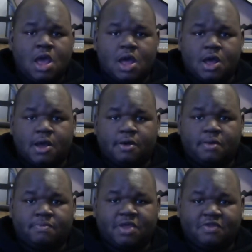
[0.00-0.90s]

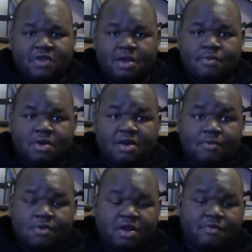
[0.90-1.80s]
And then
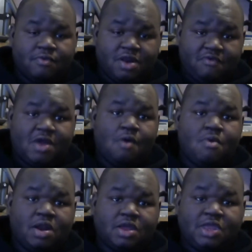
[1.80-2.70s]
whenever I
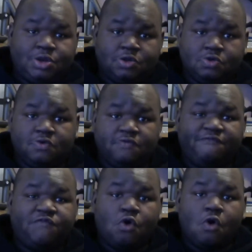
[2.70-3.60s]
want to do
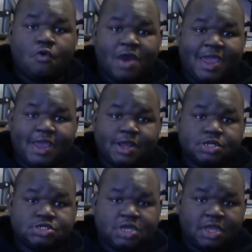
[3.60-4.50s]
full
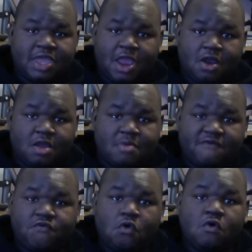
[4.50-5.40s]
range and carry my
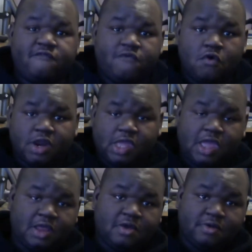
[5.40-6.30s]
full
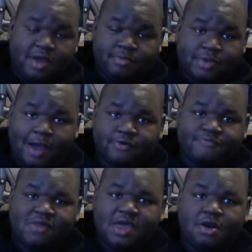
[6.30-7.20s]
48, I was
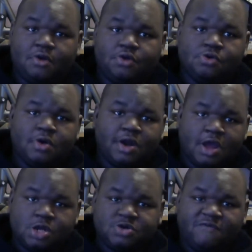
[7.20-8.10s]
planning on doing
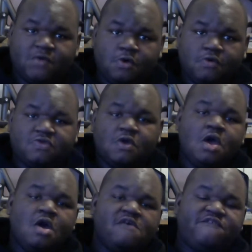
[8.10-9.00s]
100 volts,
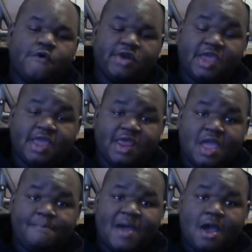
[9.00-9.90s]
48
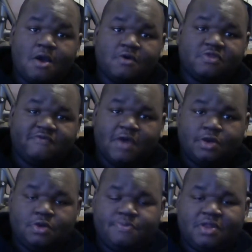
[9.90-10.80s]
amp hours. If I
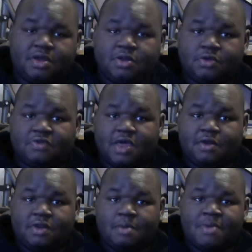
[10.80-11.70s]
do plan to do that
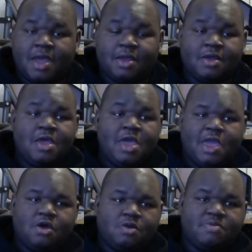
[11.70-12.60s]
on that bike,
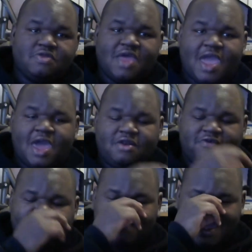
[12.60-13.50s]
it'll be the
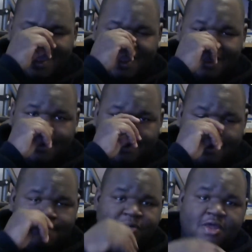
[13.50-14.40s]
additive bag
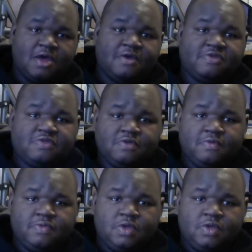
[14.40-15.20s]
plus